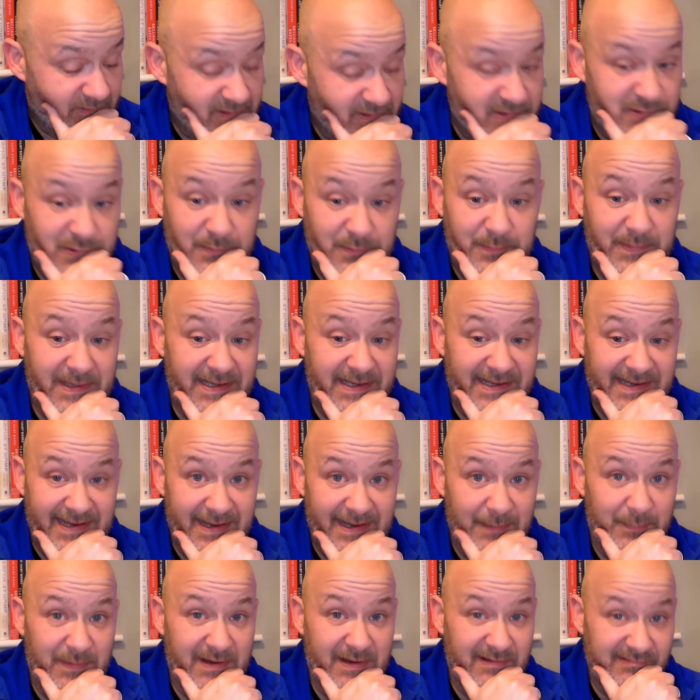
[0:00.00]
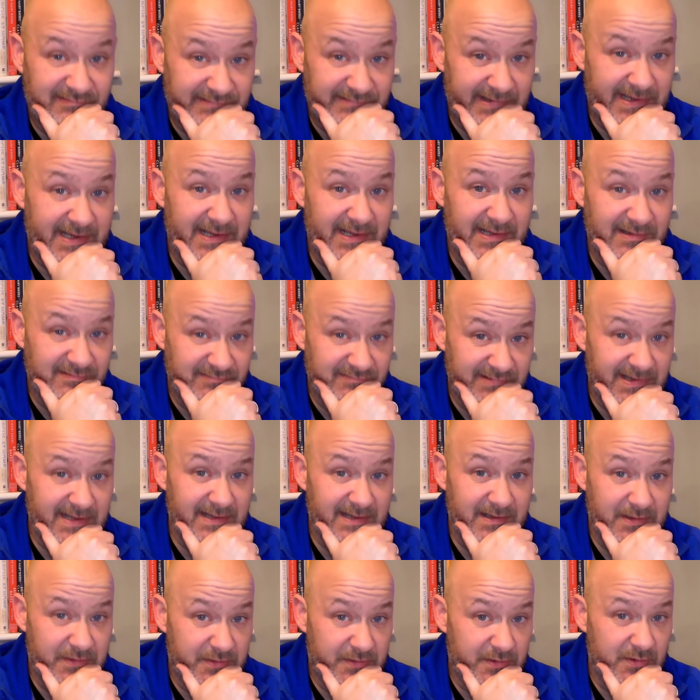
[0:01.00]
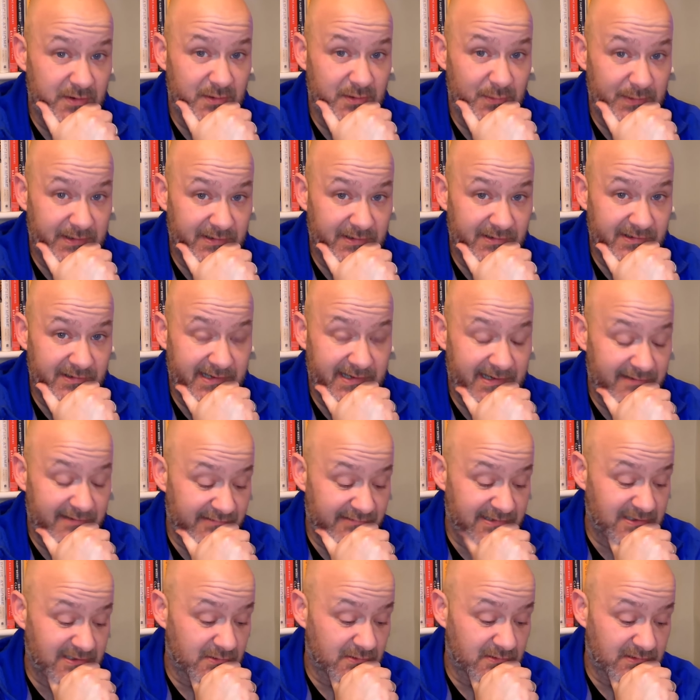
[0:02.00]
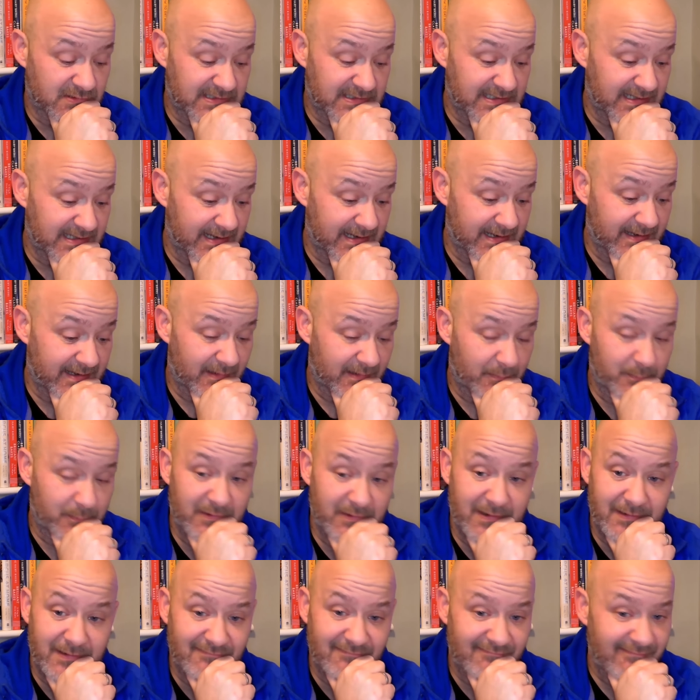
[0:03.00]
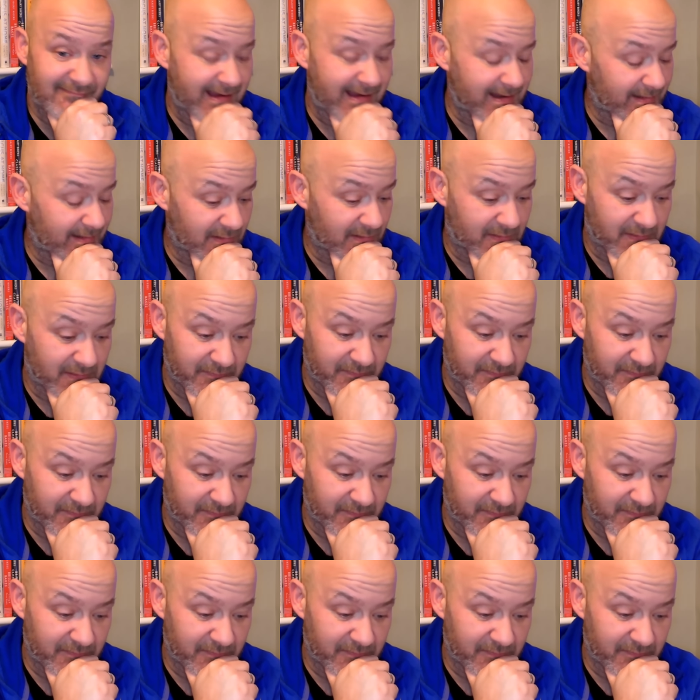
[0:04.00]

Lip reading: a big game and I really, really thought we could get a result today. I've been right looking